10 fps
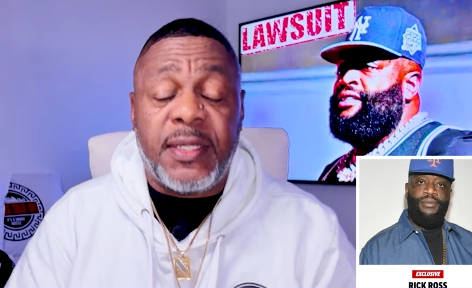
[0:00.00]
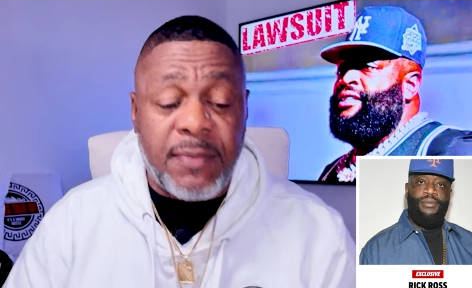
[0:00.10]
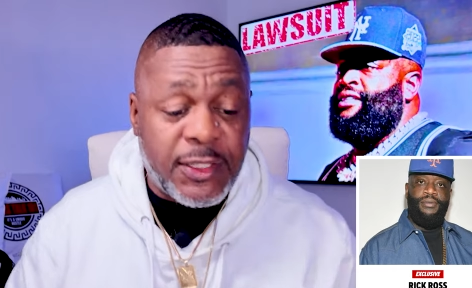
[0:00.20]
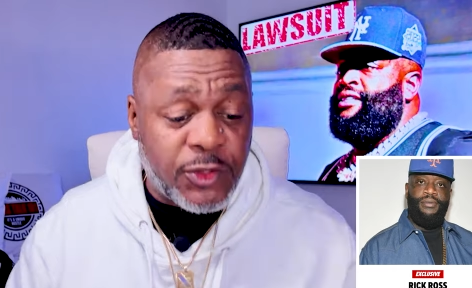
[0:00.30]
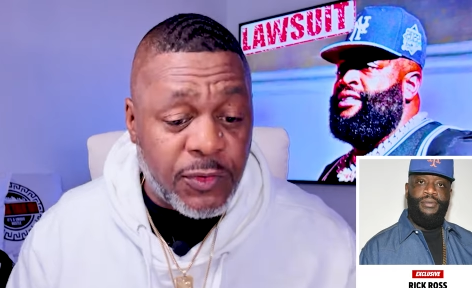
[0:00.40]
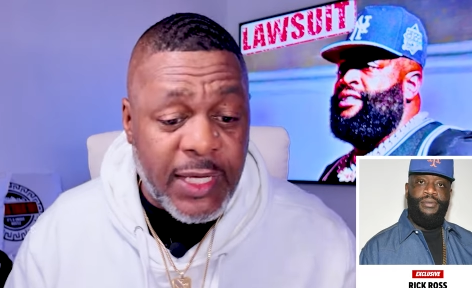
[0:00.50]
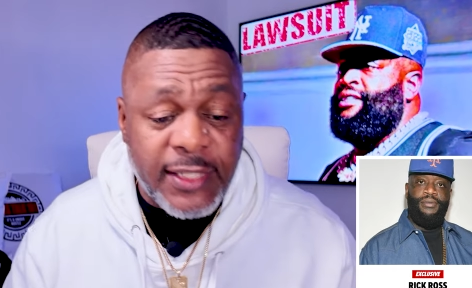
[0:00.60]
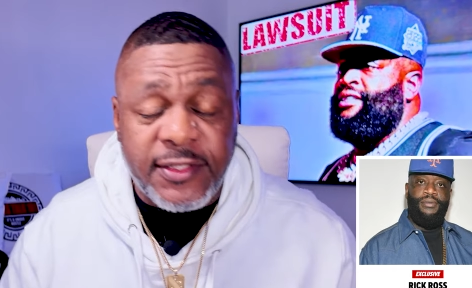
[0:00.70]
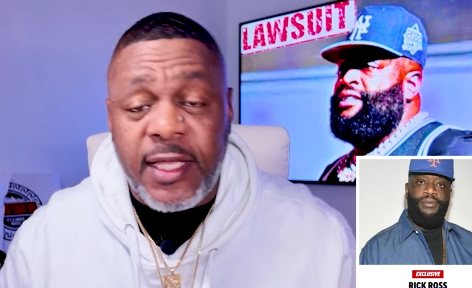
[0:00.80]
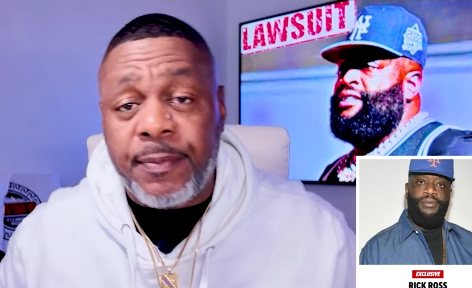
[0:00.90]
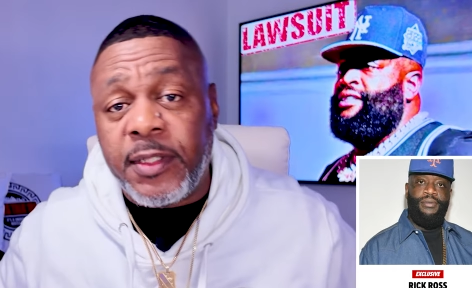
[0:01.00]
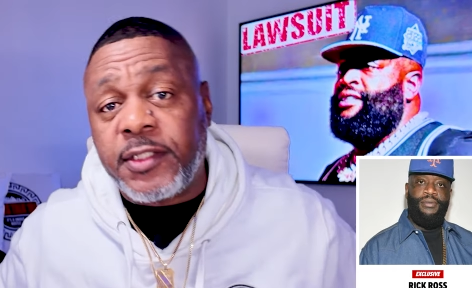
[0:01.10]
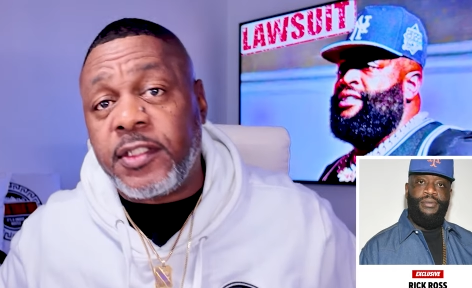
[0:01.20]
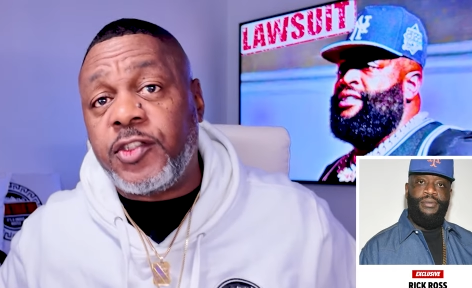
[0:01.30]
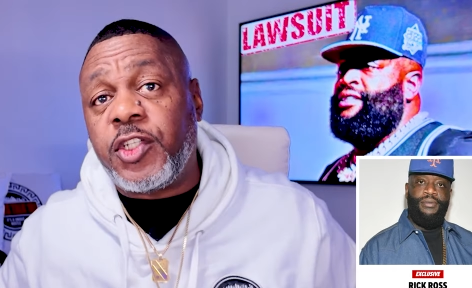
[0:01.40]
Speaker 1: man, make sure you guys tapping
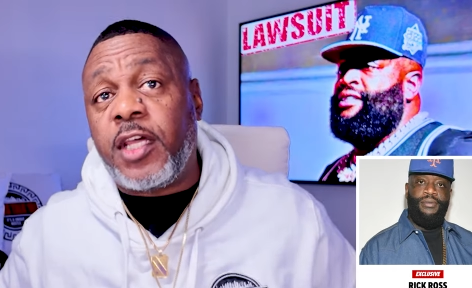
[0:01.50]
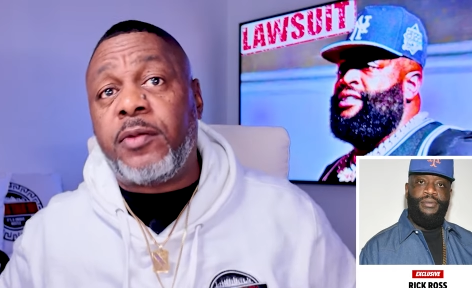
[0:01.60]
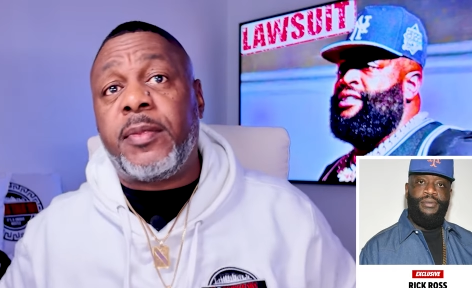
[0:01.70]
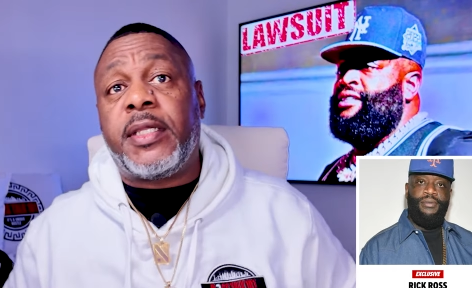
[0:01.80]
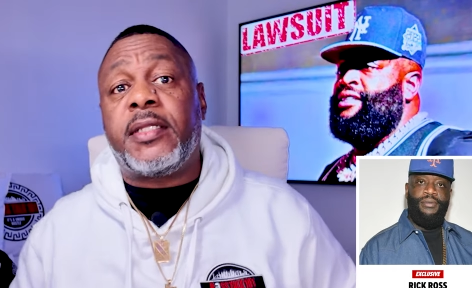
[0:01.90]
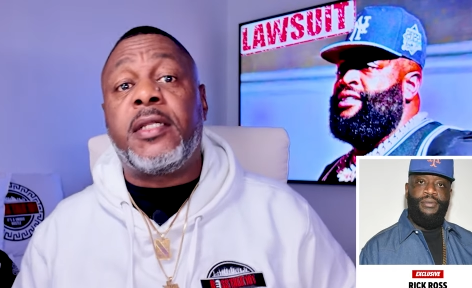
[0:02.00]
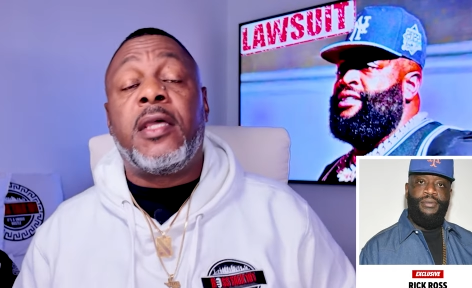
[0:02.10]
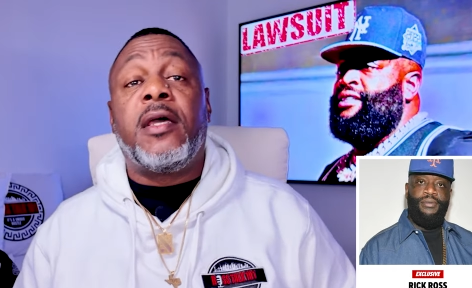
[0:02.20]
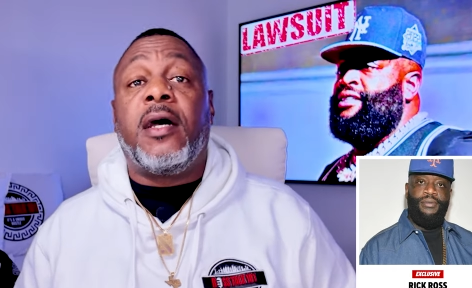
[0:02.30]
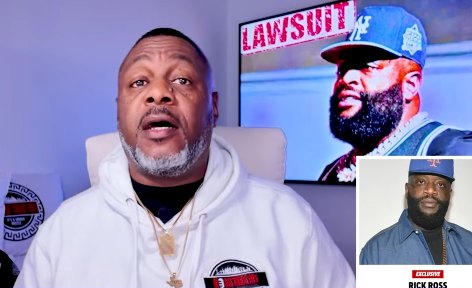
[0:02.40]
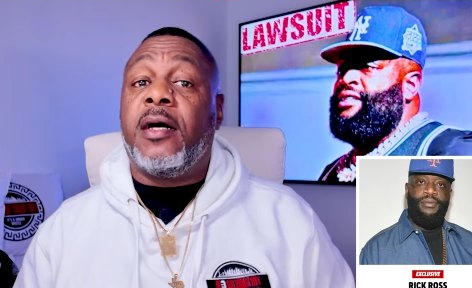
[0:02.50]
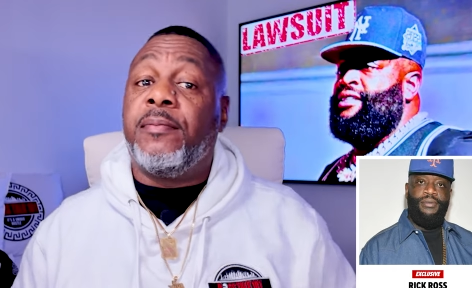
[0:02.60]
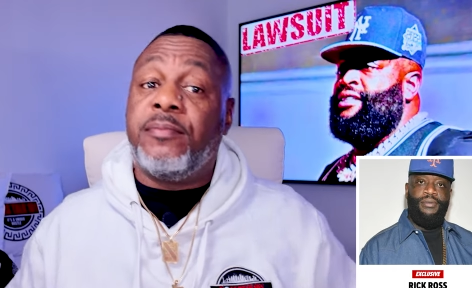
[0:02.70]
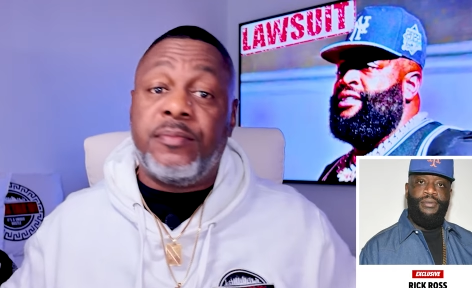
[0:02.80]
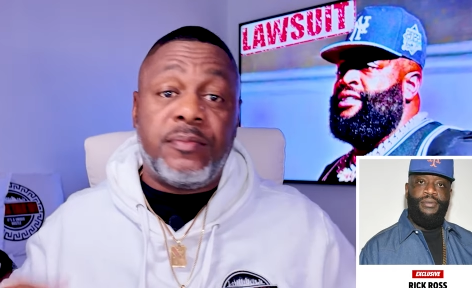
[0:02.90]
into the channel, man.
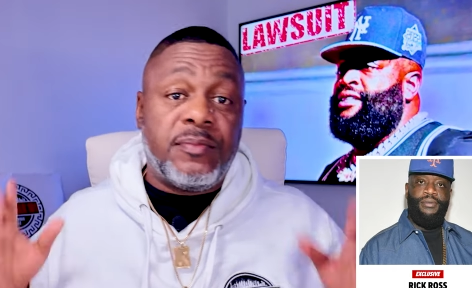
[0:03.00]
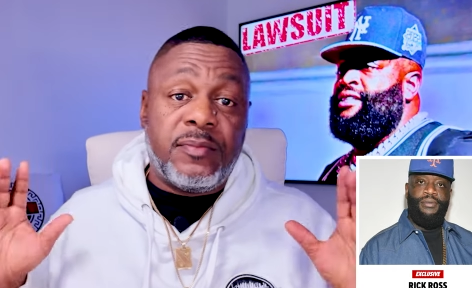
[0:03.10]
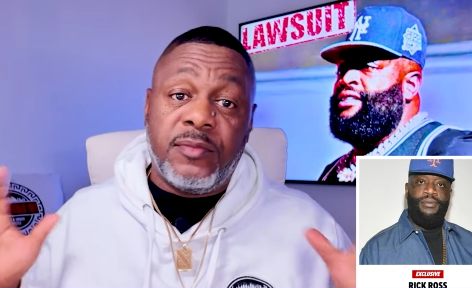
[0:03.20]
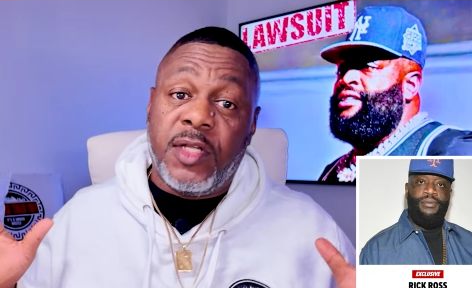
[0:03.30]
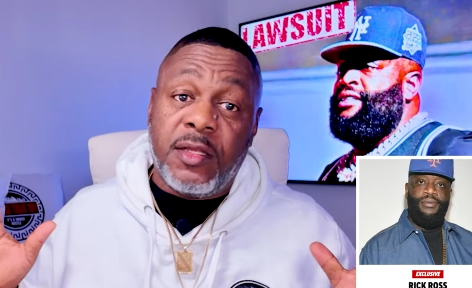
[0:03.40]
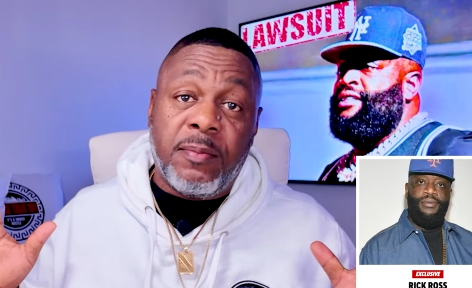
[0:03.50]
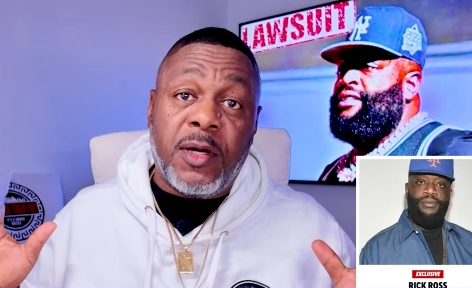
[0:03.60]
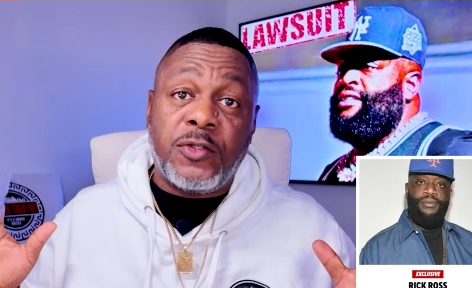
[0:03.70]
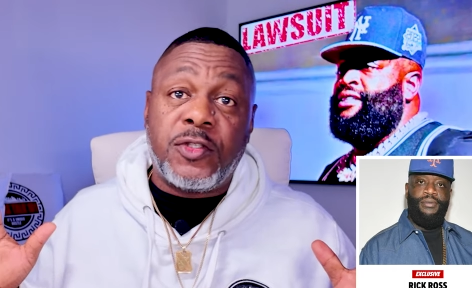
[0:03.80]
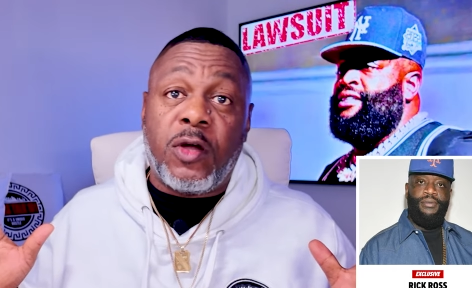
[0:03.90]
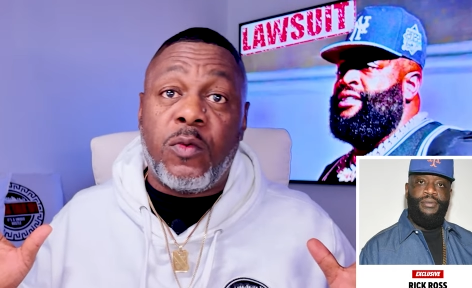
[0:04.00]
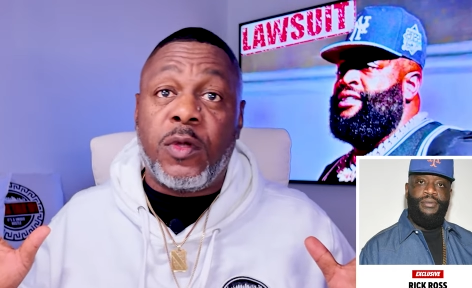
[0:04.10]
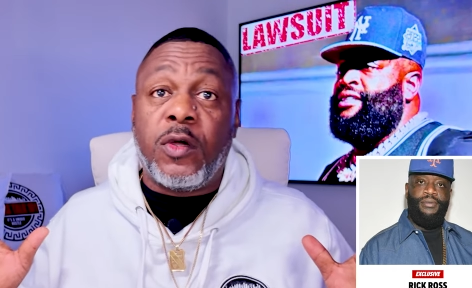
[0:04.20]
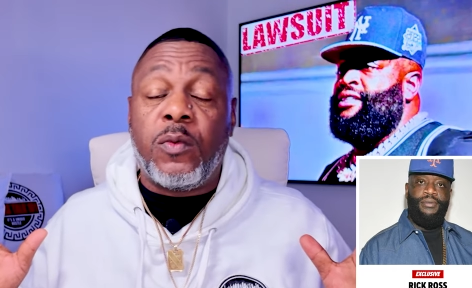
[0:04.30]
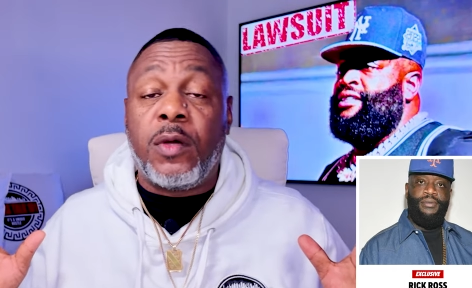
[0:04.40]
Um, another Boss Talk
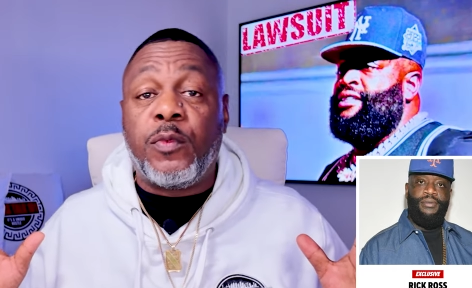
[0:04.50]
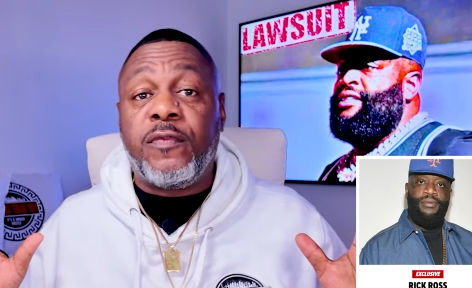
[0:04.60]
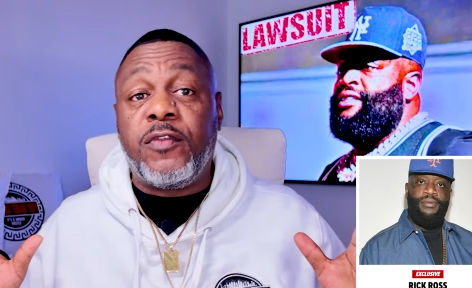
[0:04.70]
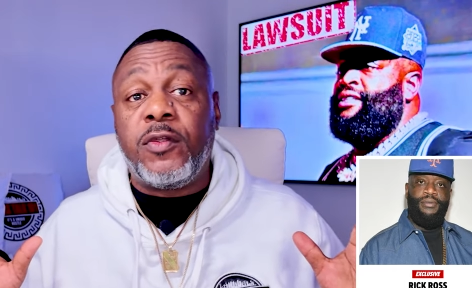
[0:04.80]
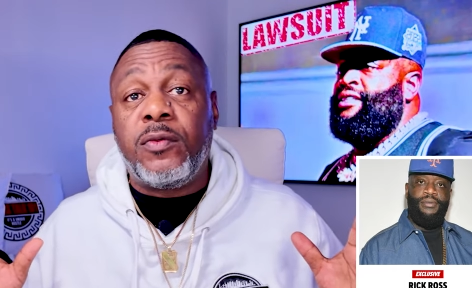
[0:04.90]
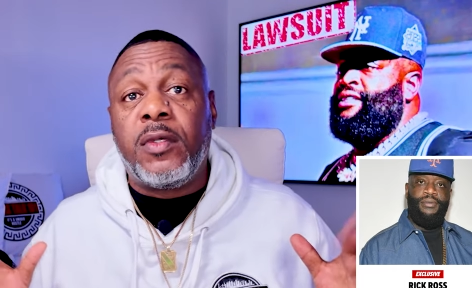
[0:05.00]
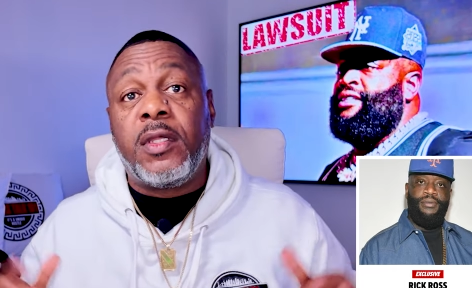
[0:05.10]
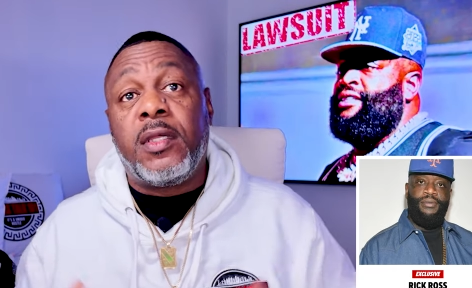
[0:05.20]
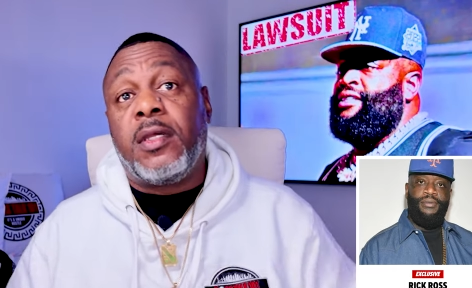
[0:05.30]
one oh one review.